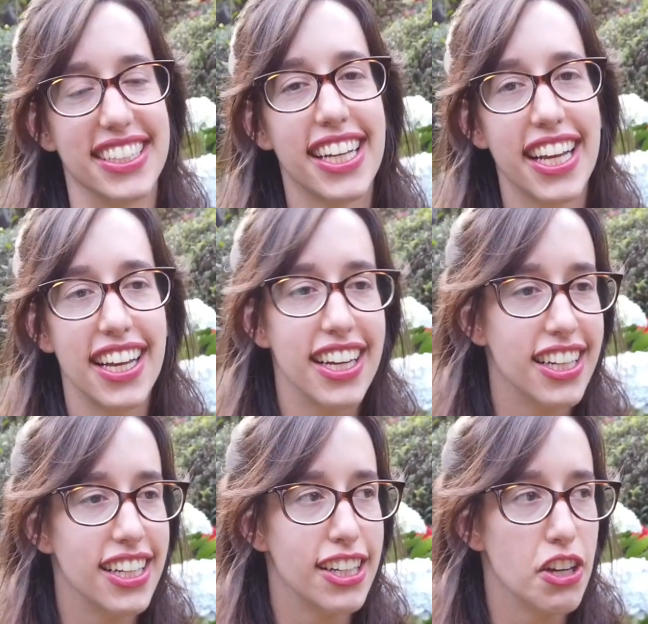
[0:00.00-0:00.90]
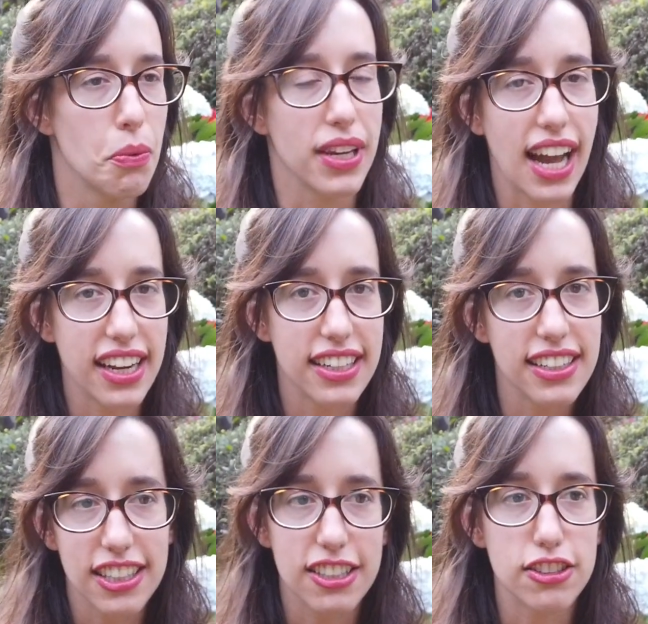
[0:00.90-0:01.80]
And we got in
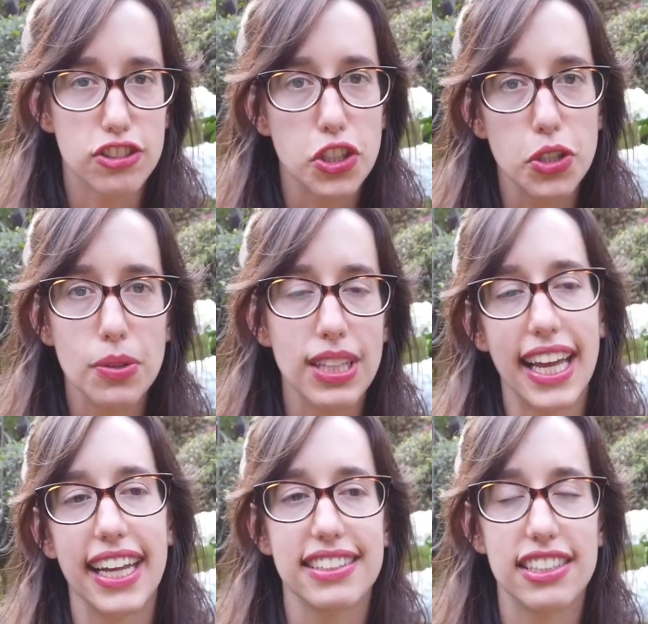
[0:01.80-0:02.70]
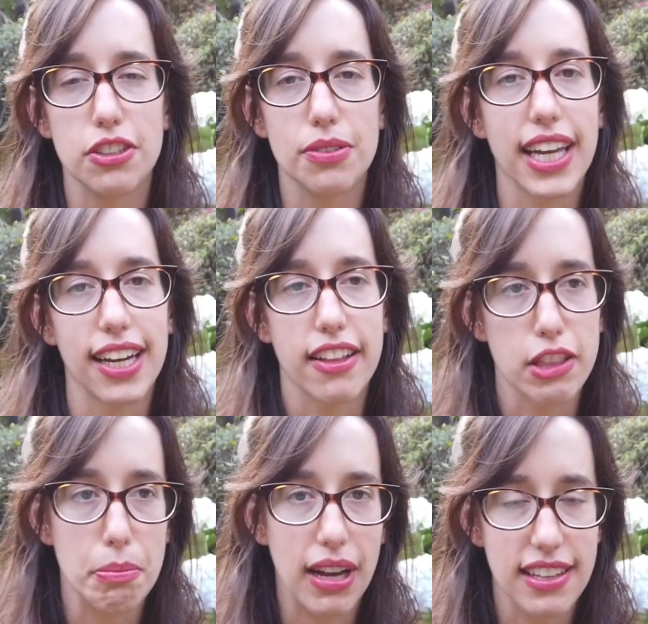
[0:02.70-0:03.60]
a little too late to get on
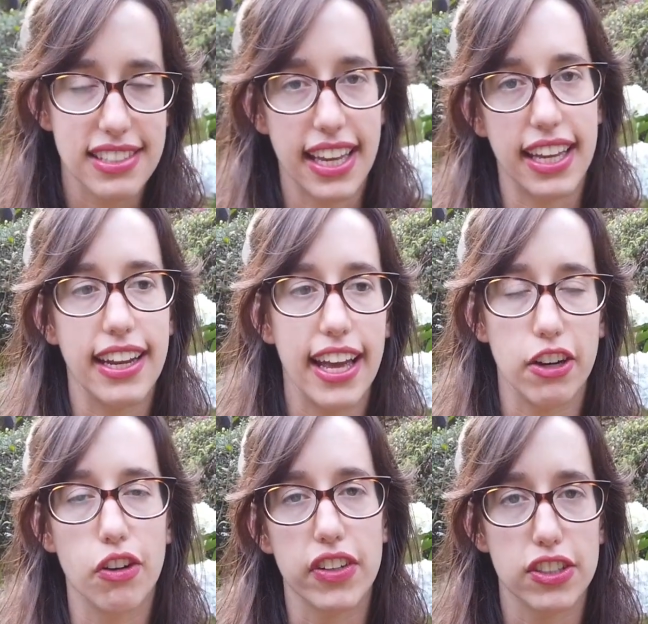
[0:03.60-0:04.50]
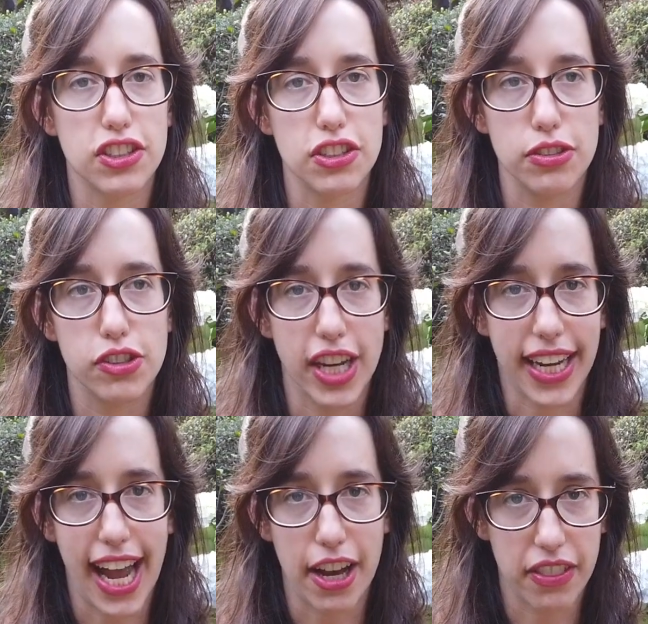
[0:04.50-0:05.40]
the bus and head over to check
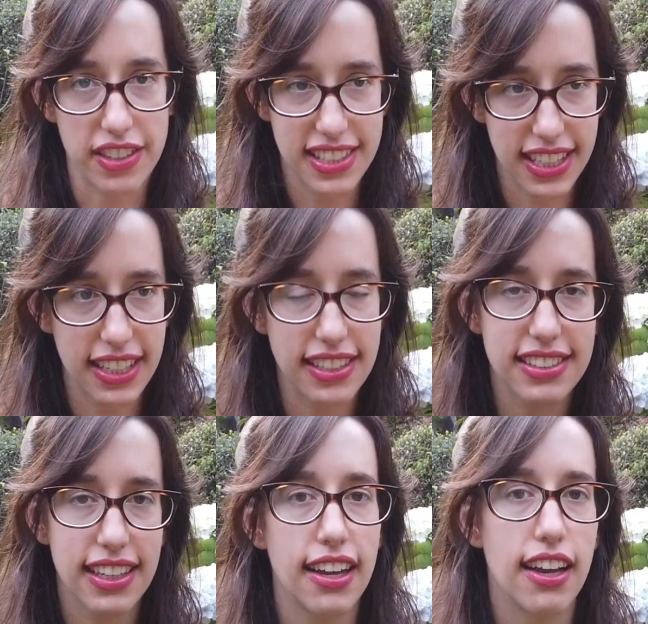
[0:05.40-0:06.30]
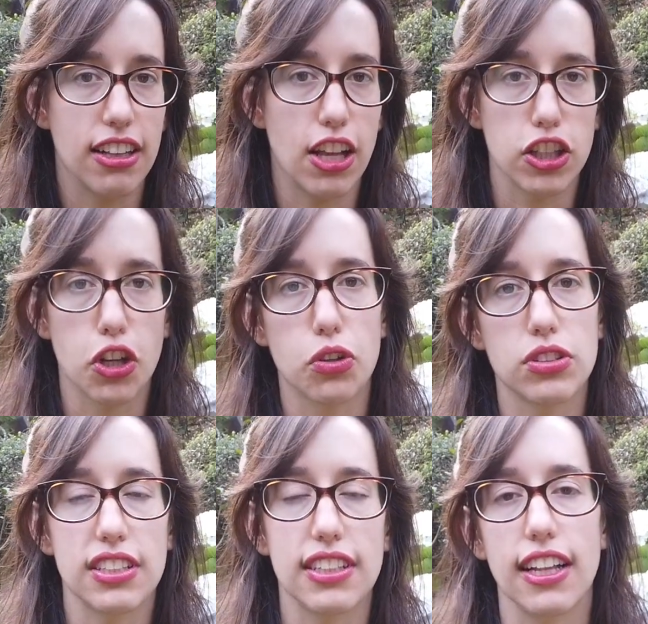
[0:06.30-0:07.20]
out the cities along the
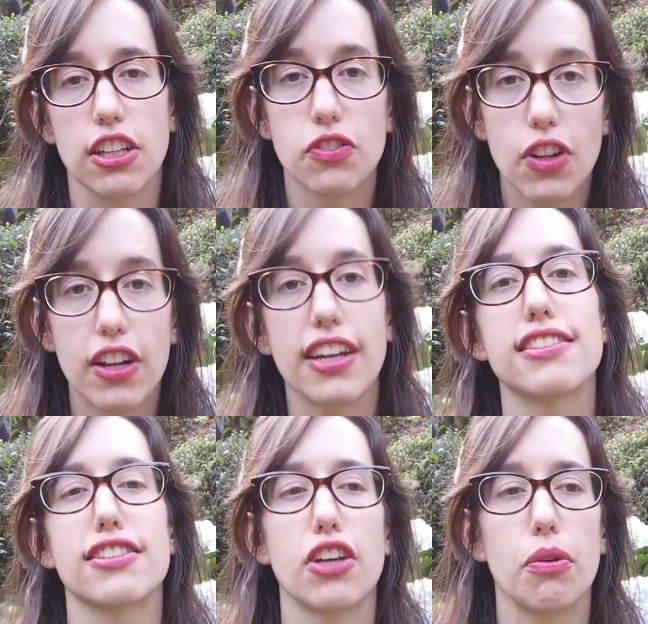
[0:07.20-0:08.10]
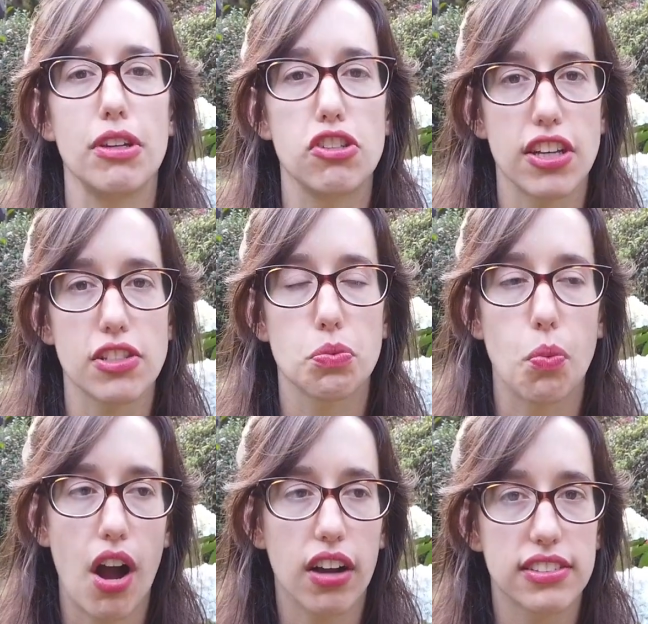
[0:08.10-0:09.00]
Ruta de los Flores. So we just
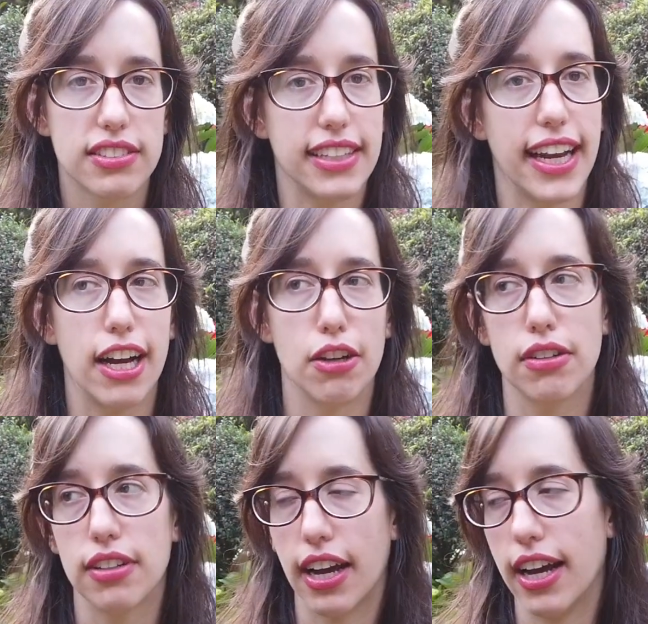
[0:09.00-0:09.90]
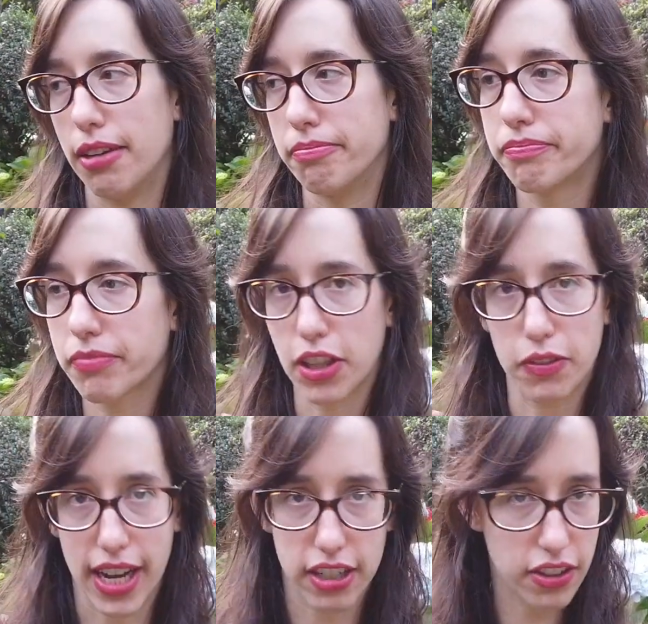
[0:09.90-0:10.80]
walked down um, the
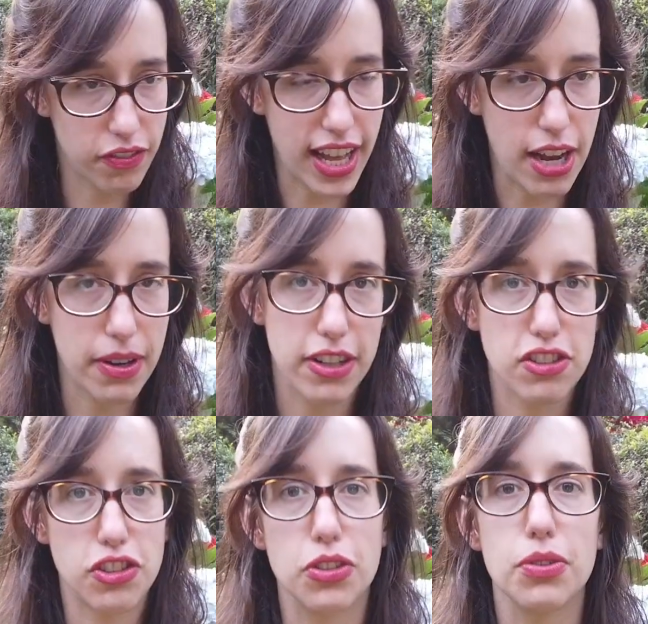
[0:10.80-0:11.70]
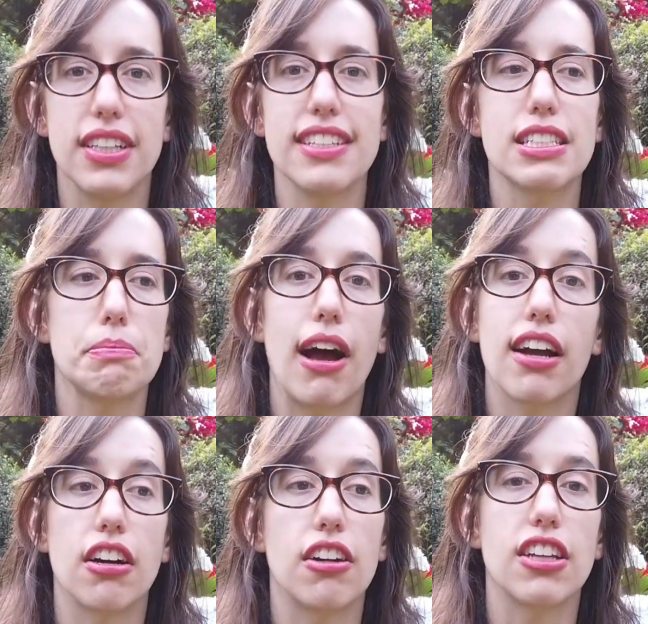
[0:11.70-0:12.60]
Route of the Flowers to this spot
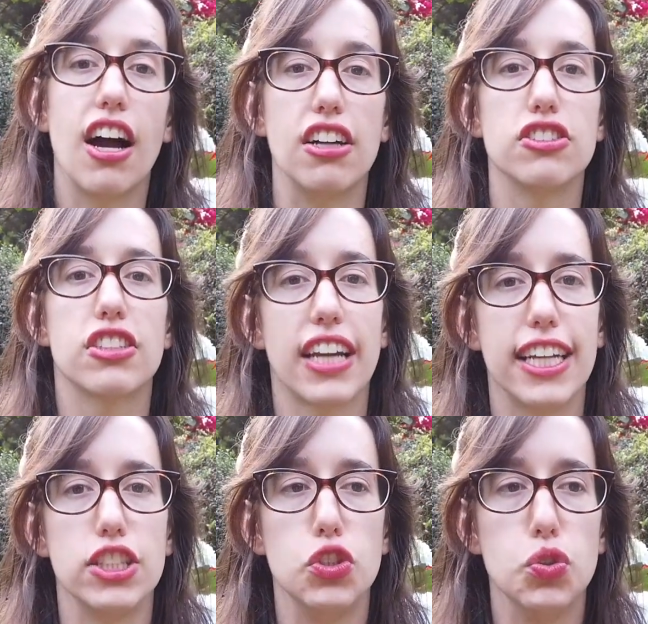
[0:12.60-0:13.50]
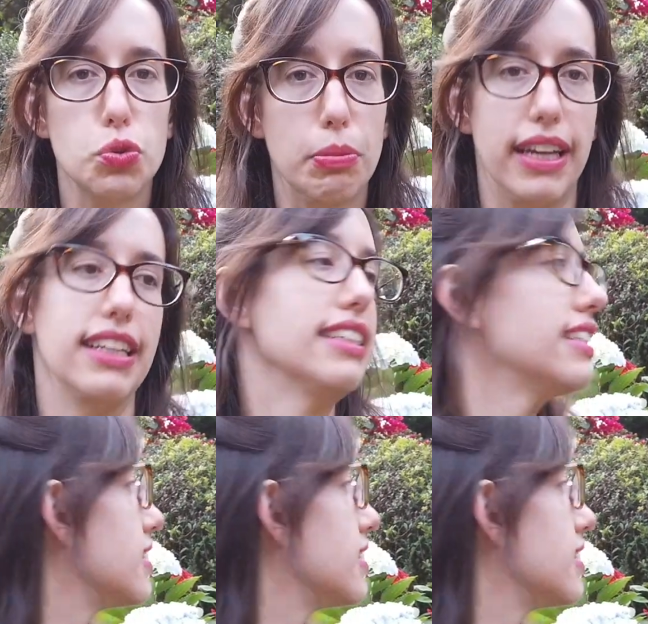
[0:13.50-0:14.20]
called Entre Nubes.